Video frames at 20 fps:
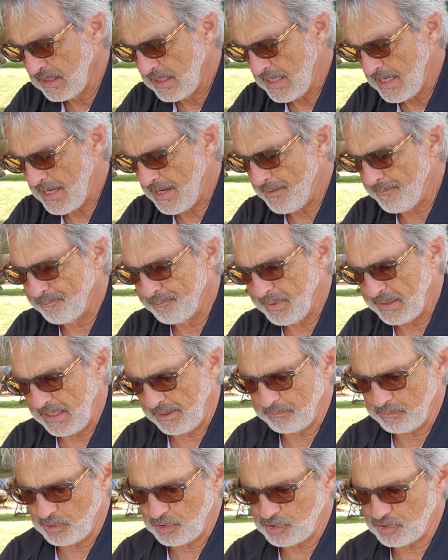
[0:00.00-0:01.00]
But
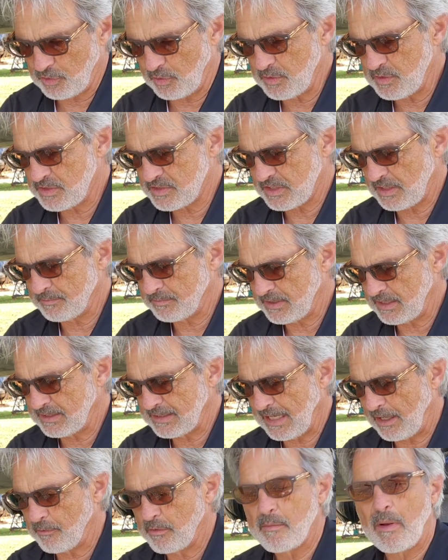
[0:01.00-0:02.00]
I'm going to show you something.
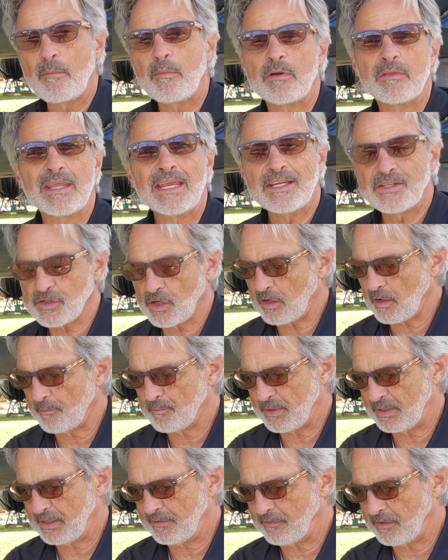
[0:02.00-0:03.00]
Now remember, these are,
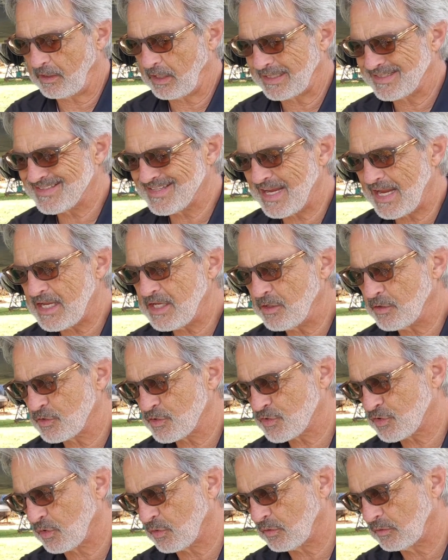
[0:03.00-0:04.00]
believe it or not, 10
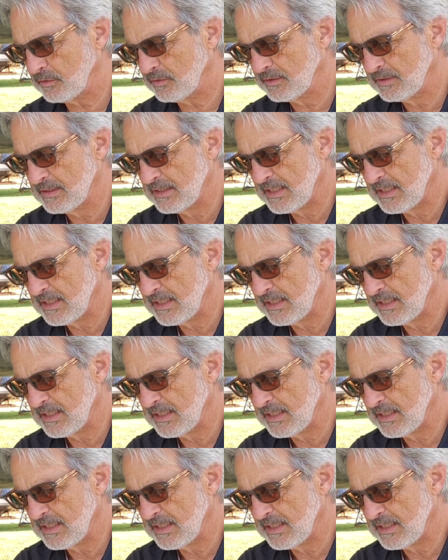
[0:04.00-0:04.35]
years old.